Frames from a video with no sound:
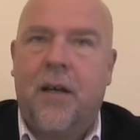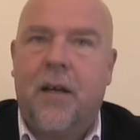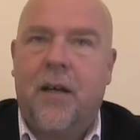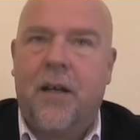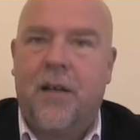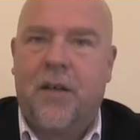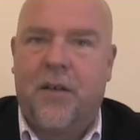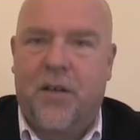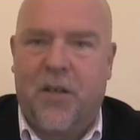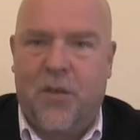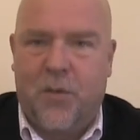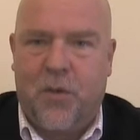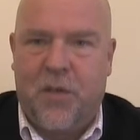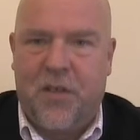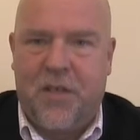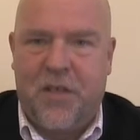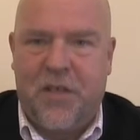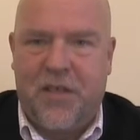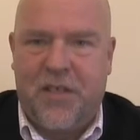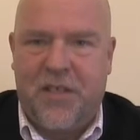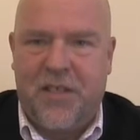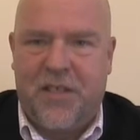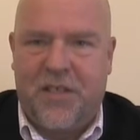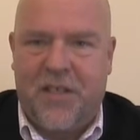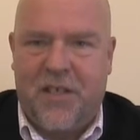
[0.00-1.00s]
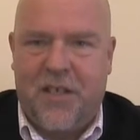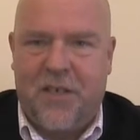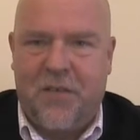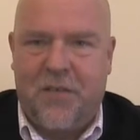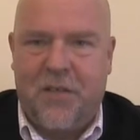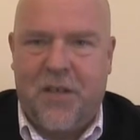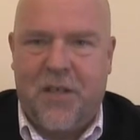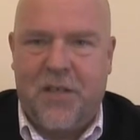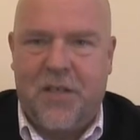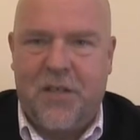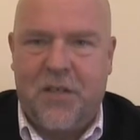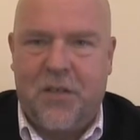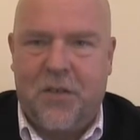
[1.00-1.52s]
I don't know whether you can save
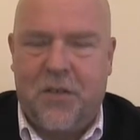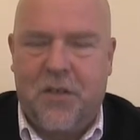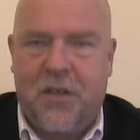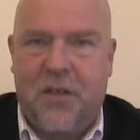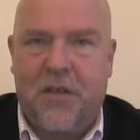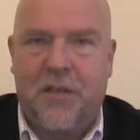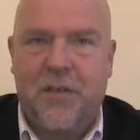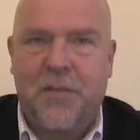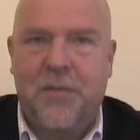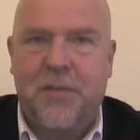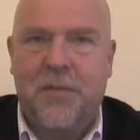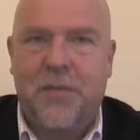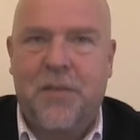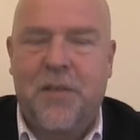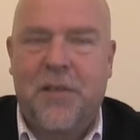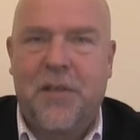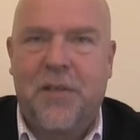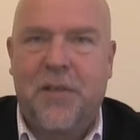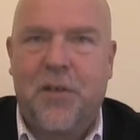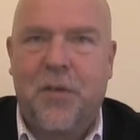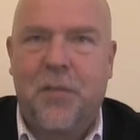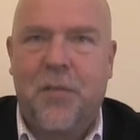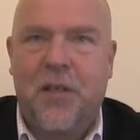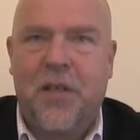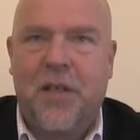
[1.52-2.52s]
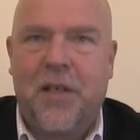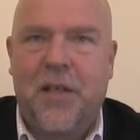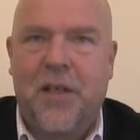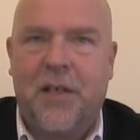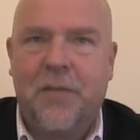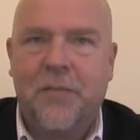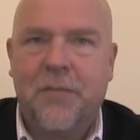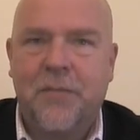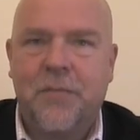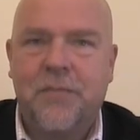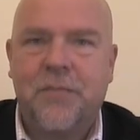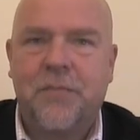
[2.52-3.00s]
that or not. I hope you can.